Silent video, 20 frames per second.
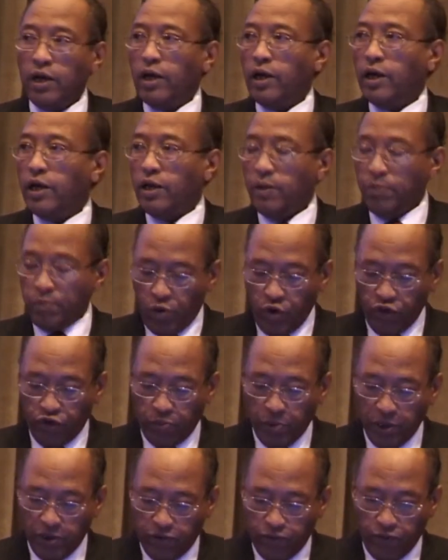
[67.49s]
and
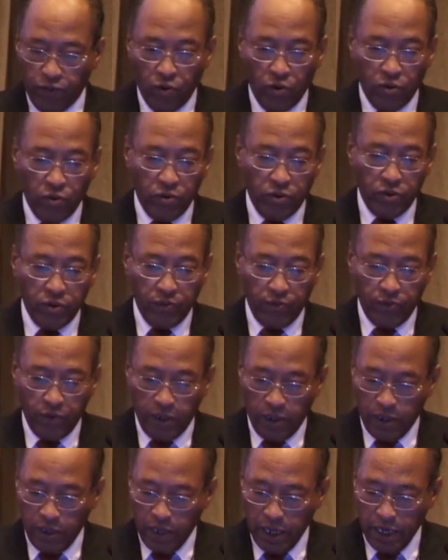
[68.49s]
prospects for
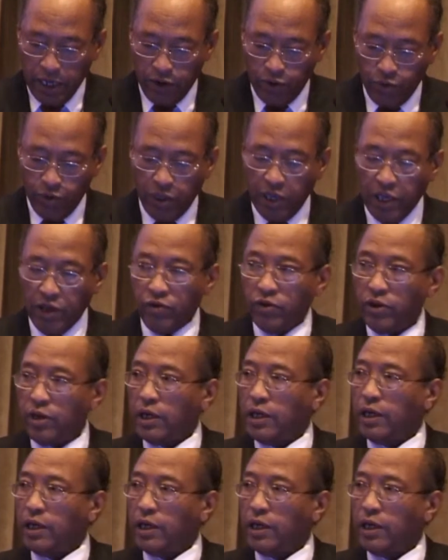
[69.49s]
higher education